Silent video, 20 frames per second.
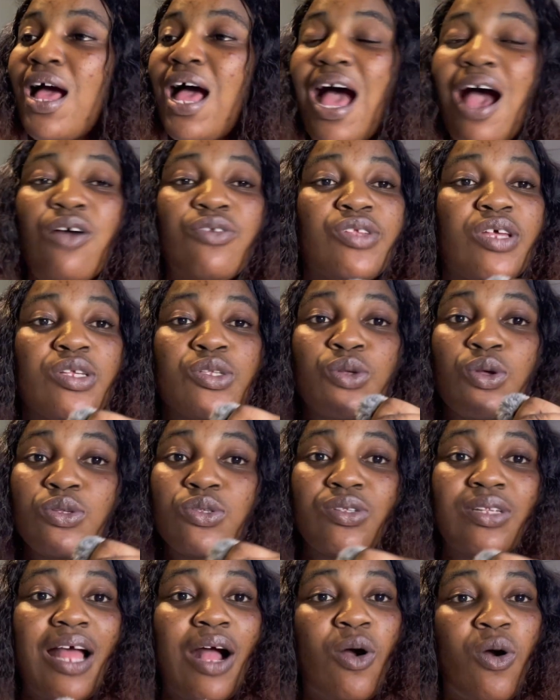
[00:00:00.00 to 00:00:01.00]
I'll just go
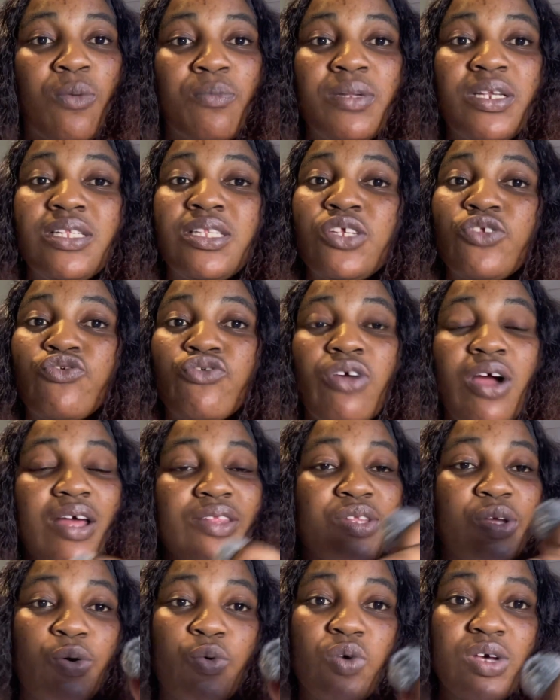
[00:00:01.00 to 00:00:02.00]
to that community, throw
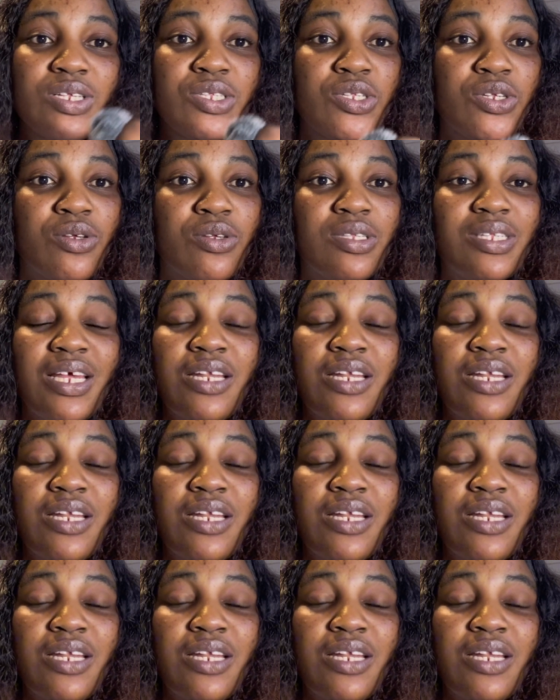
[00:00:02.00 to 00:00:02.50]
out the questions.